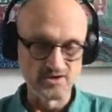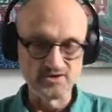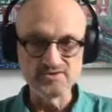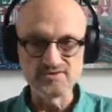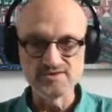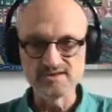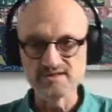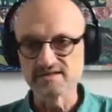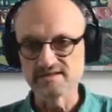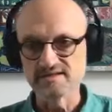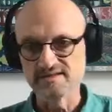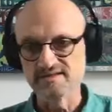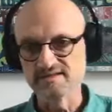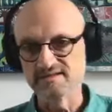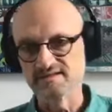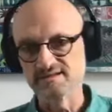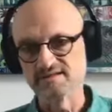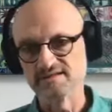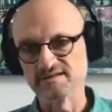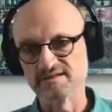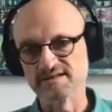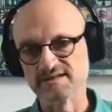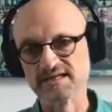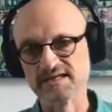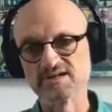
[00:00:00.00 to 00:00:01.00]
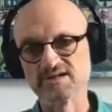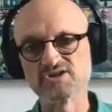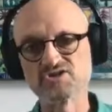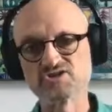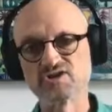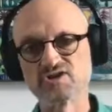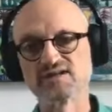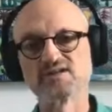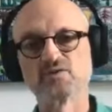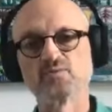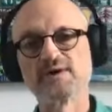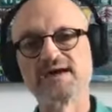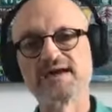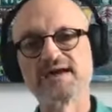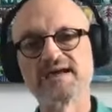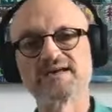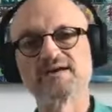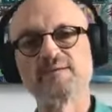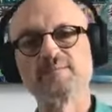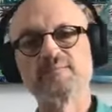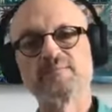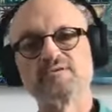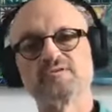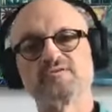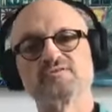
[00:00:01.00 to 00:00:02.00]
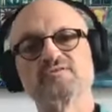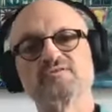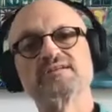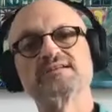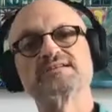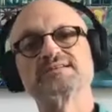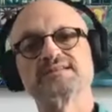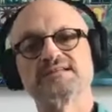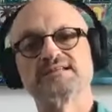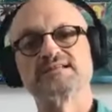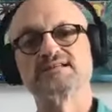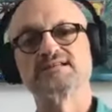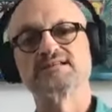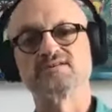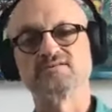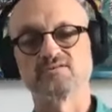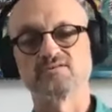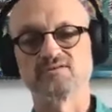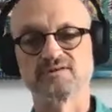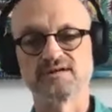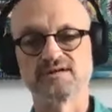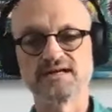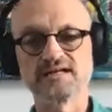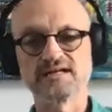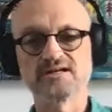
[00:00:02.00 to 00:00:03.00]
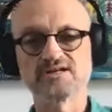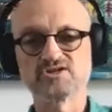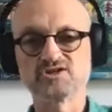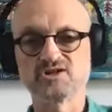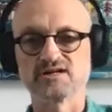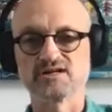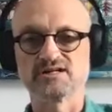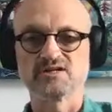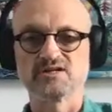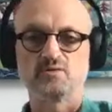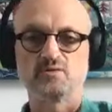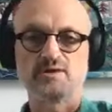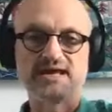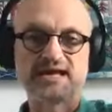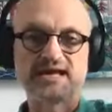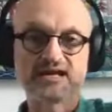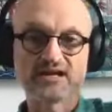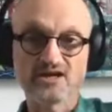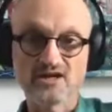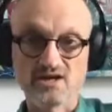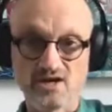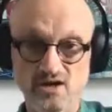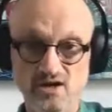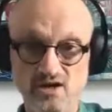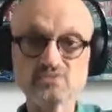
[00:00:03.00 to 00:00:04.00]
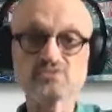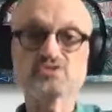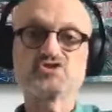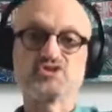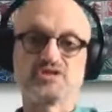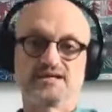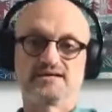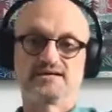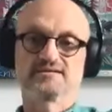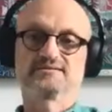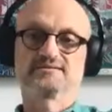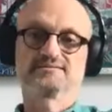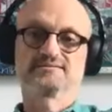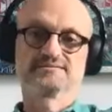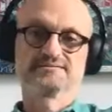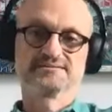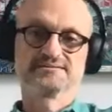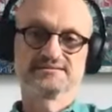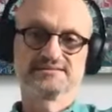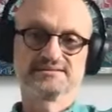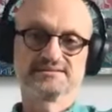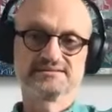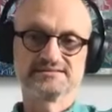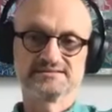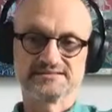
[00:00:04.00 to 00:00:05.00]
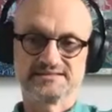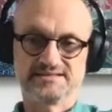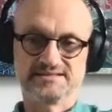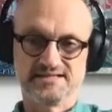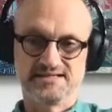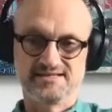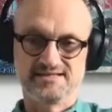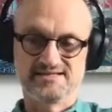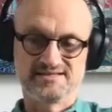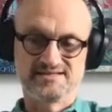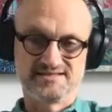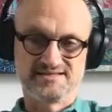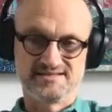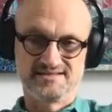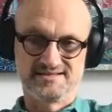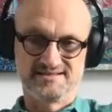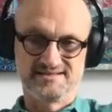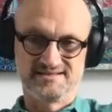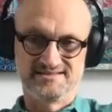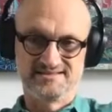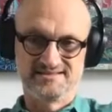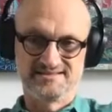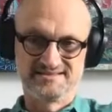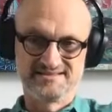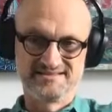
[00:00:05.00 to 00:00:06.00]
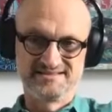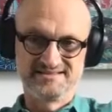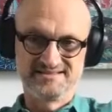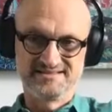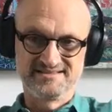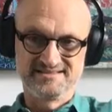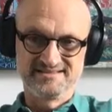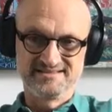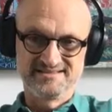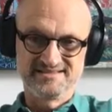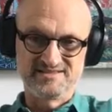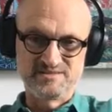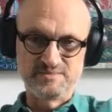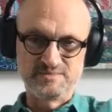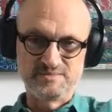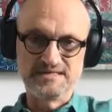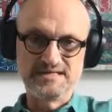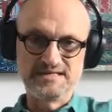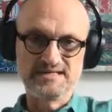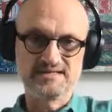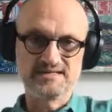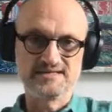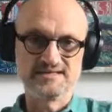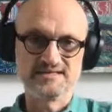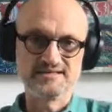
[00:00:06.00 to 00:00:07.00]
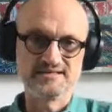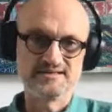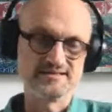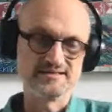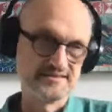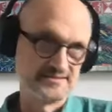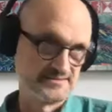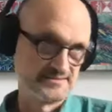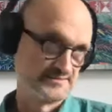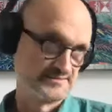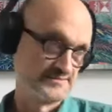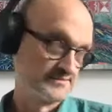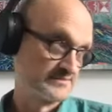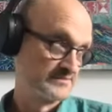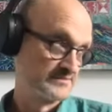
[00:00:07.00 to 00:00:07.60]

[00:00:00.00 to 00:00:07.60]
you know the the inner child aware community or inner child aware culture is the to me the